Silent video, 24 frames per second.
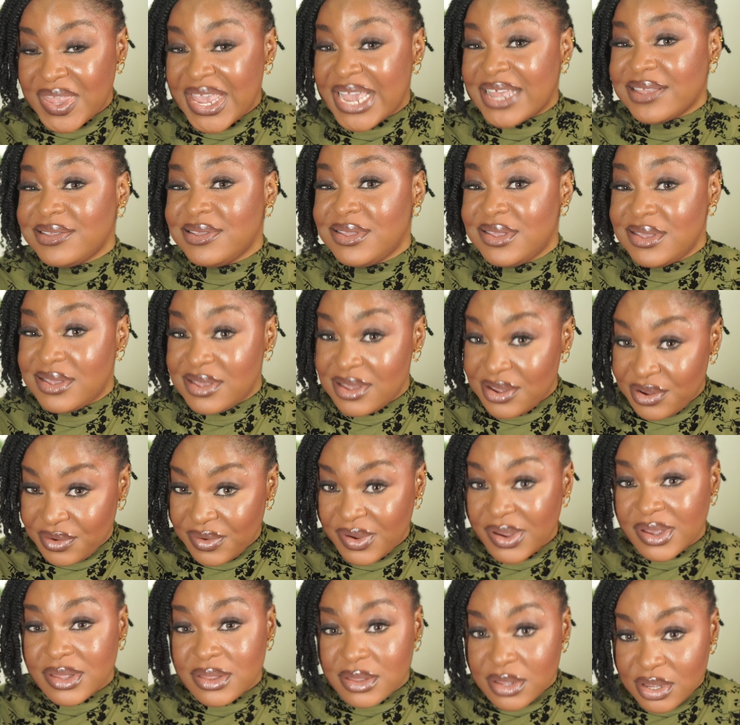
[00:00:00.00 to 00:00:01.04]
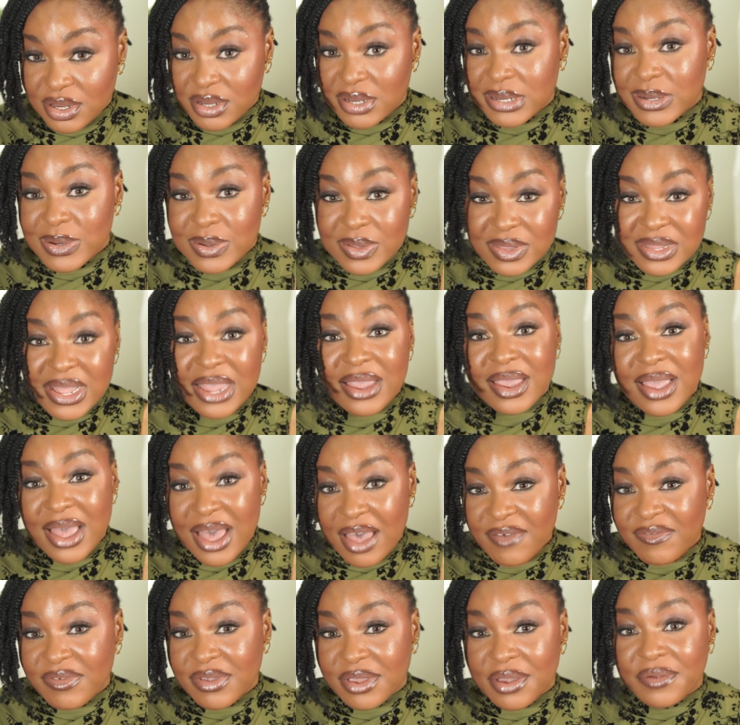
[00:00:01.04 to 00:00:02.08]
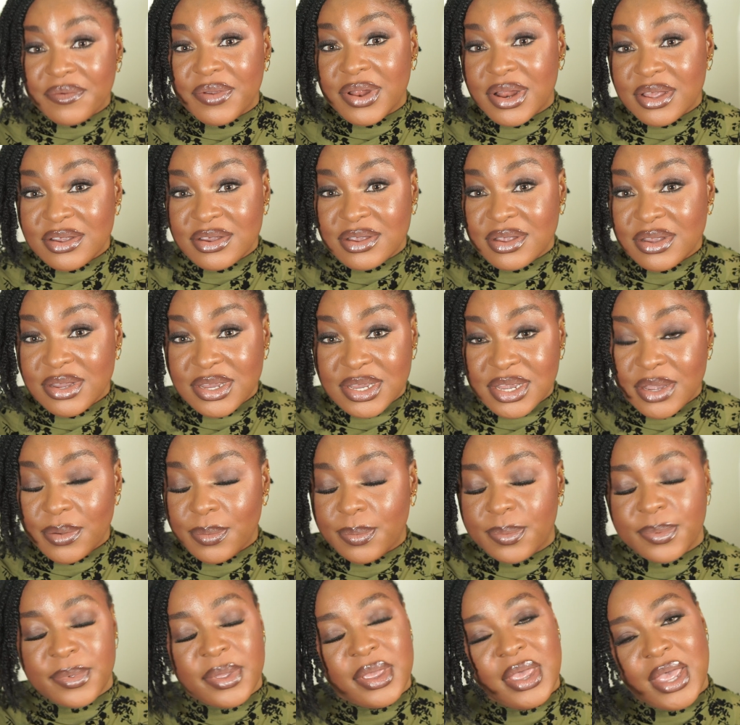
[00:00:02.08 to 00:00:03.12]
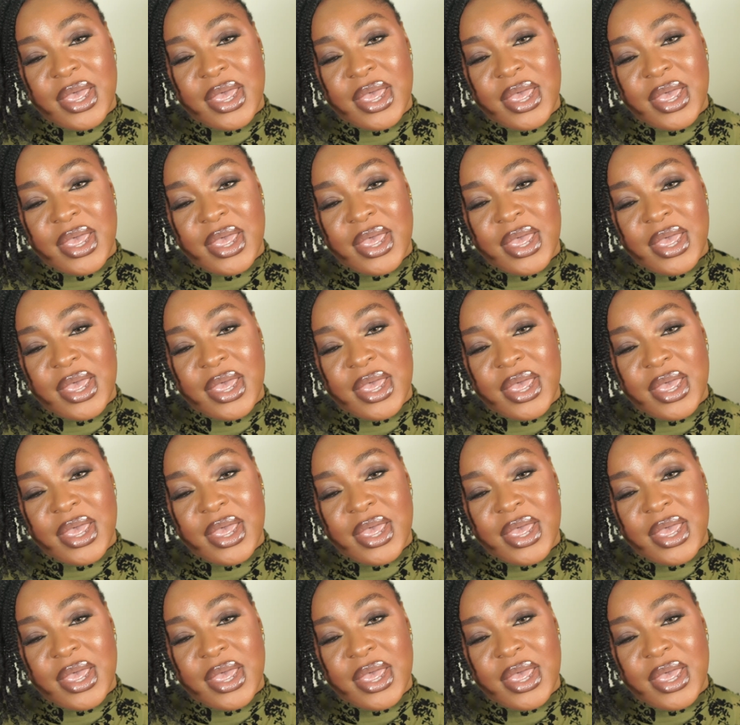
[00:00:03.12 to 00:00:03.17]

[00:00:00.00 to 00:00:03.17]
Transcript: there are serious issues that you have in your relationship,